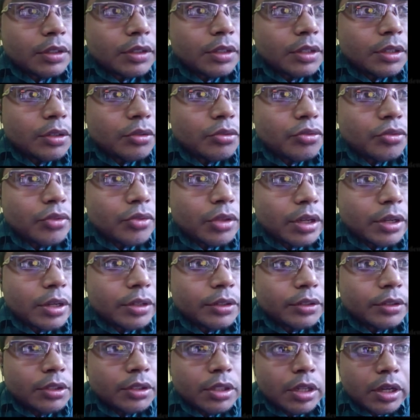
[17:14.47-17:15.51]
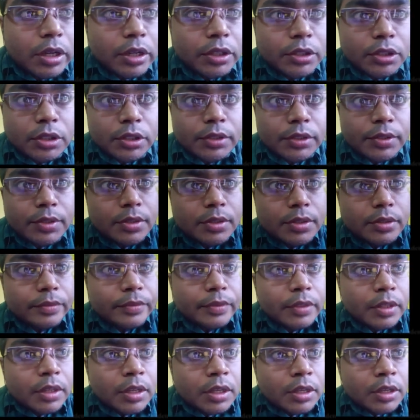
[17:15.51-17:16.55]
due to the charges?
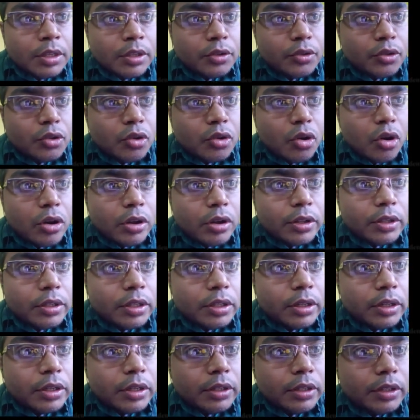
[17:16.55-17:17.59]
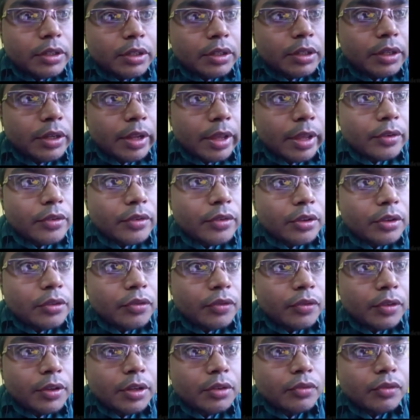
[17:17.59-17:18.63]
So all the electric
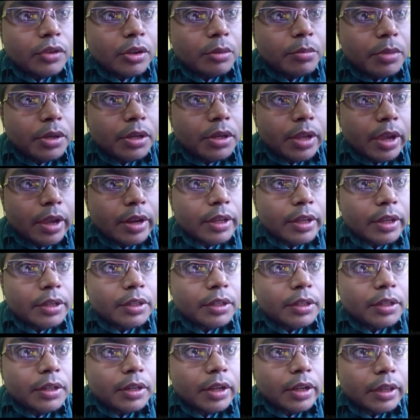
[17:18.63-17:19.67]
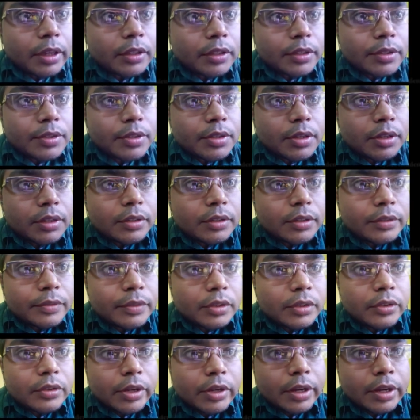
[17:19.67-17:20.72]
field will be directed like this, right?
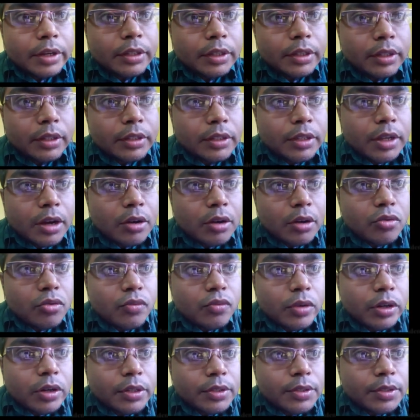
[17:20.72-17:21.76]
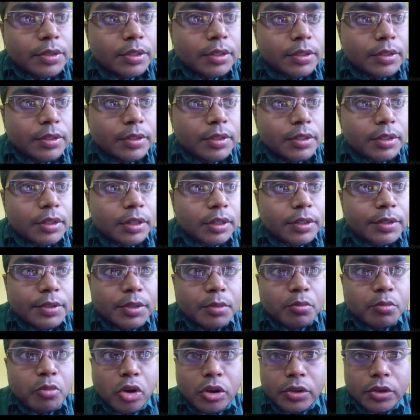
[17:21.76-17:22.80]
Radially outwards, since it
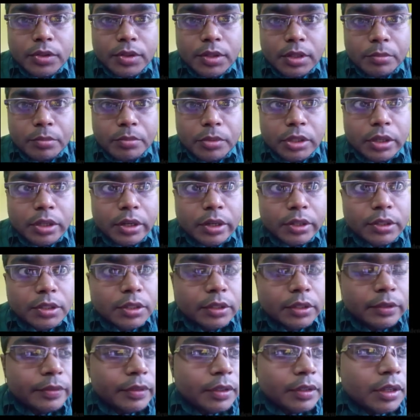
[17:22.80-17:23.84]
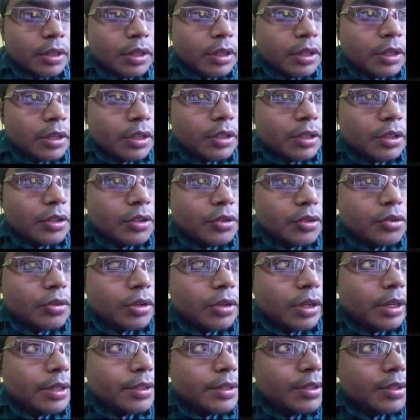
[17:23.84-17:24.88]
is positive charge. So
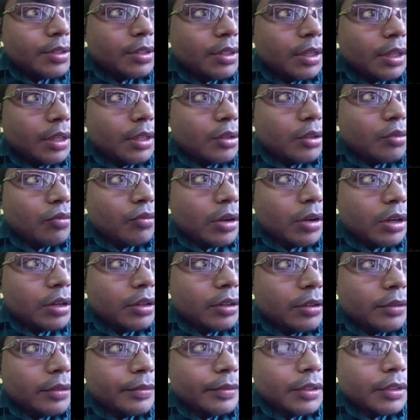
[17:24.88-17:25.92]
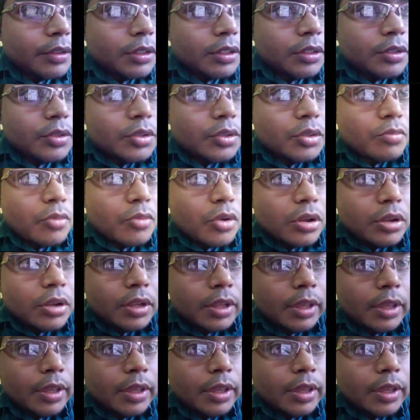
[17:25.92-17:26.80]
let us take one small